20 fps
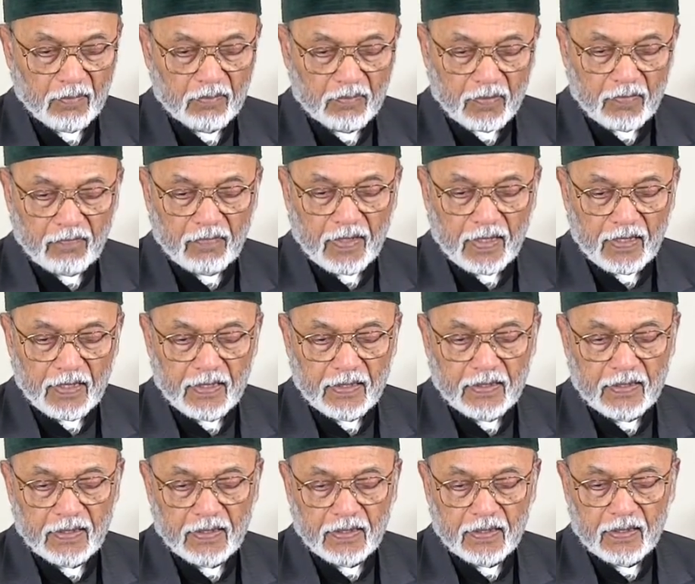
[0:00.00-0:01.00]

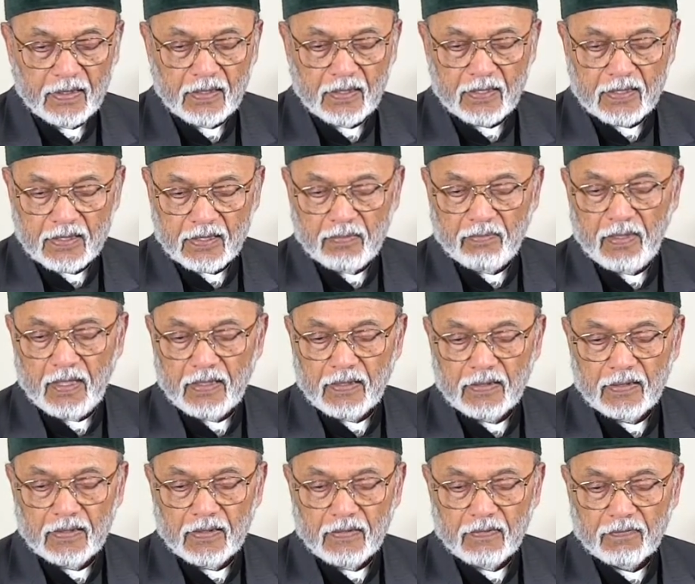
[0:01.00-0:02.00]
provided the
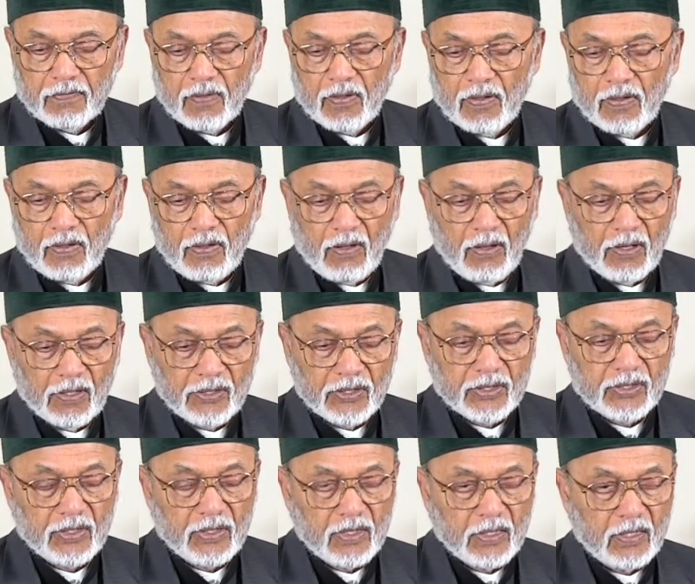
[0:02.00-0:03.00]
cement for a
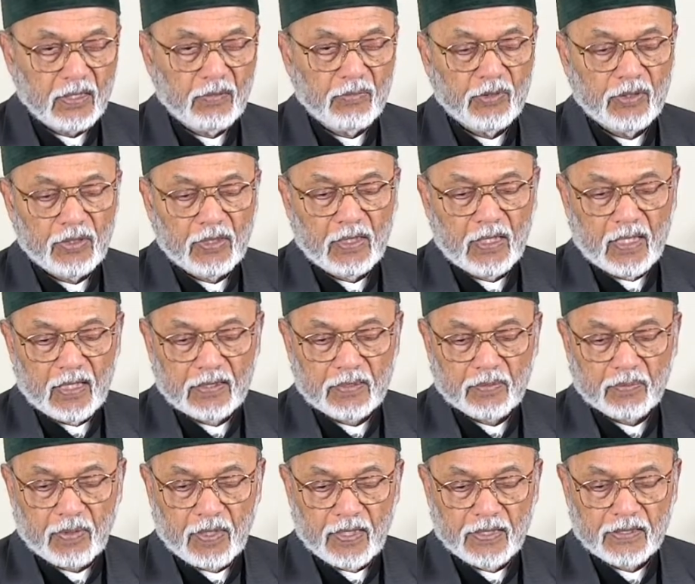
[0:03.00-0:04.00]
larger communal
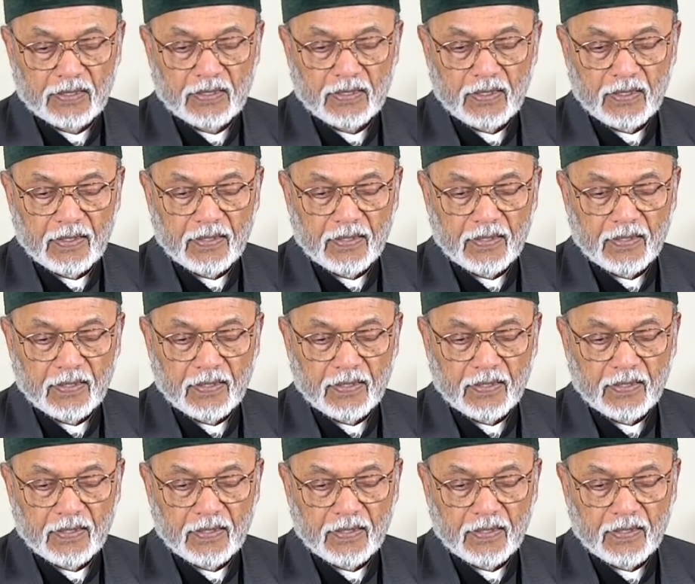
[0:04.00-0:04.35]
enterprise